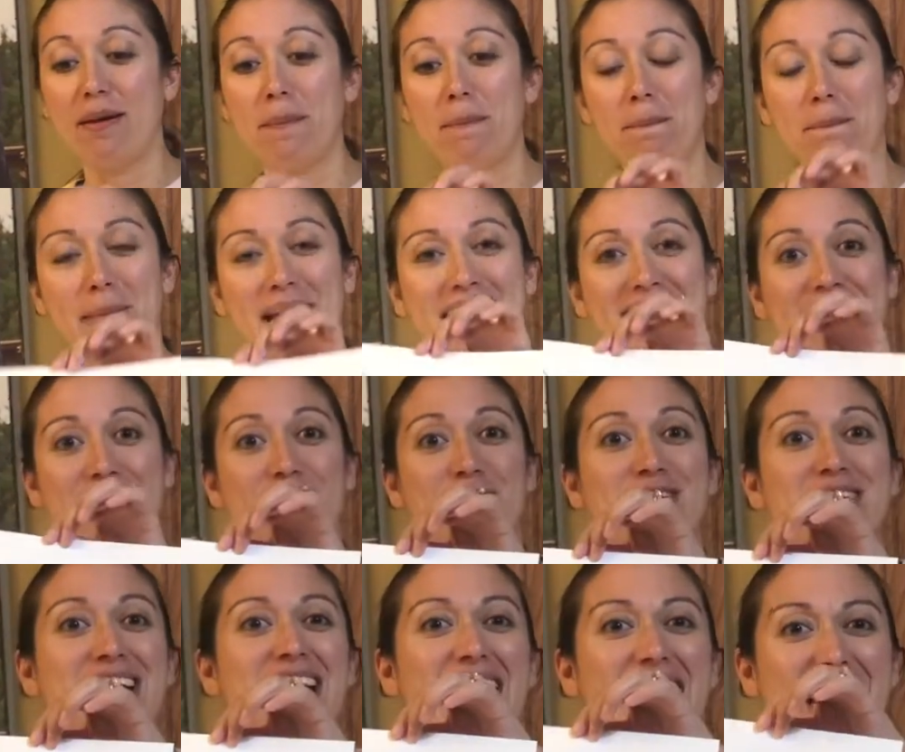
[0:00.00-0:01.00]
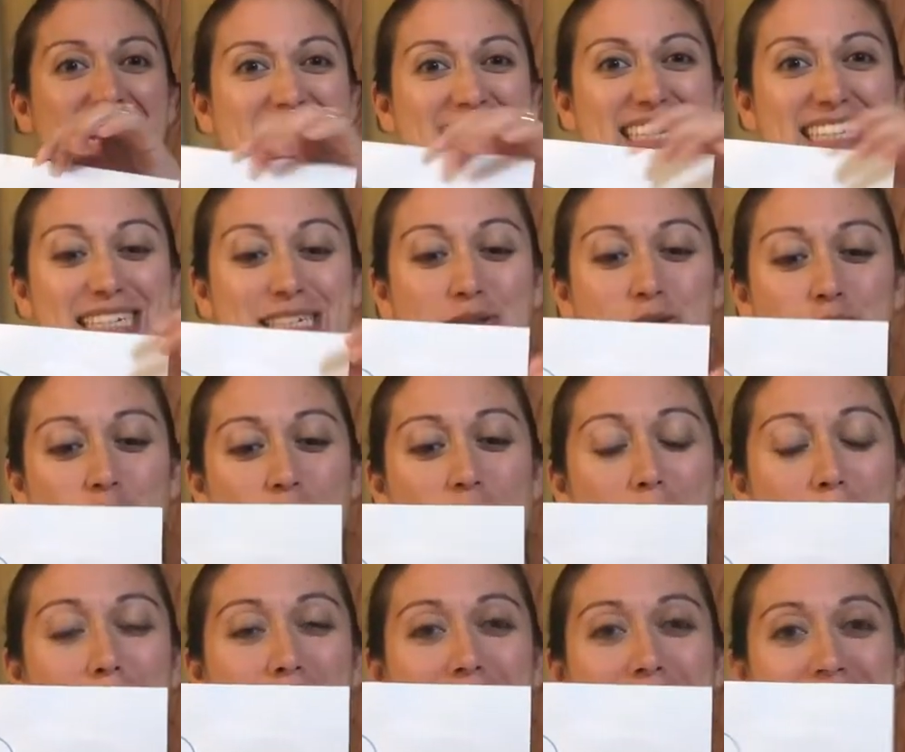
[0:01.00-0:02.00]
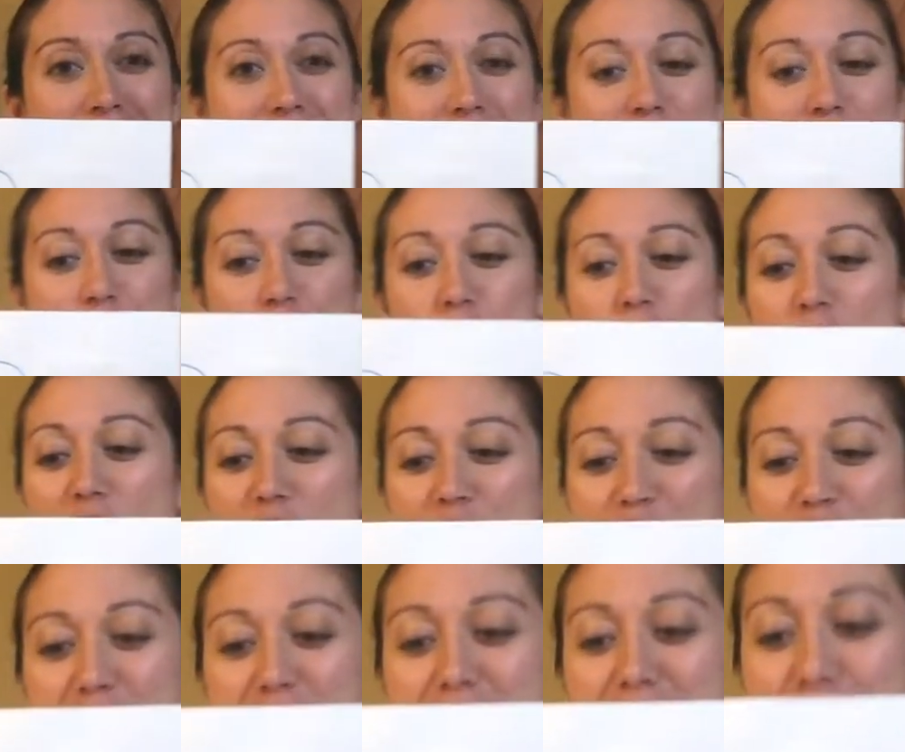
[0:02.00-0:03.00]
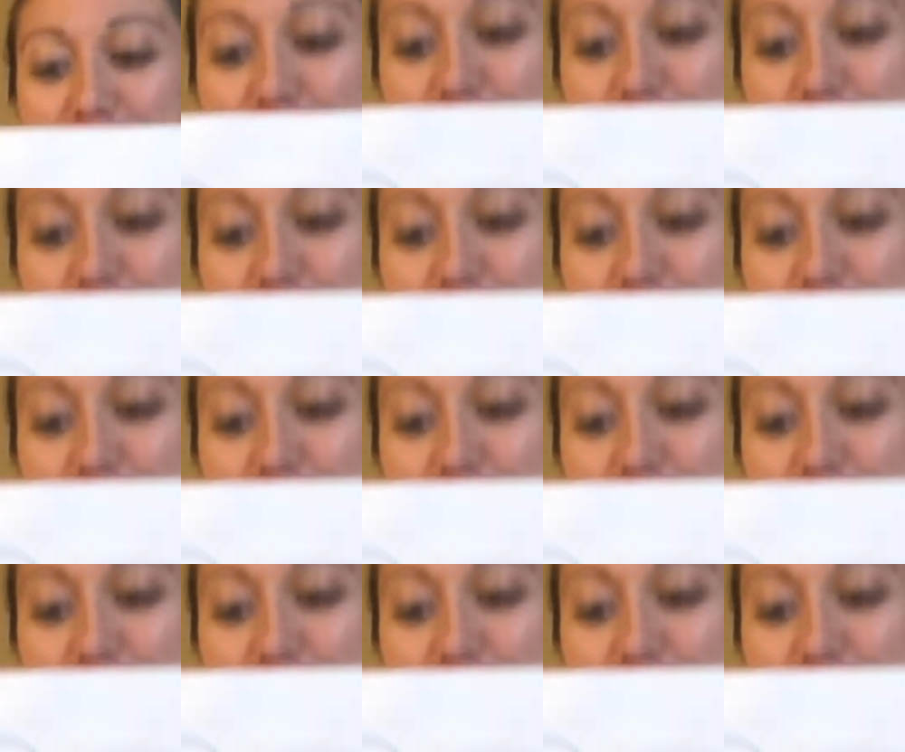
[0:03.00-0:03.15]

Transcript: made of tiny droplets of water. If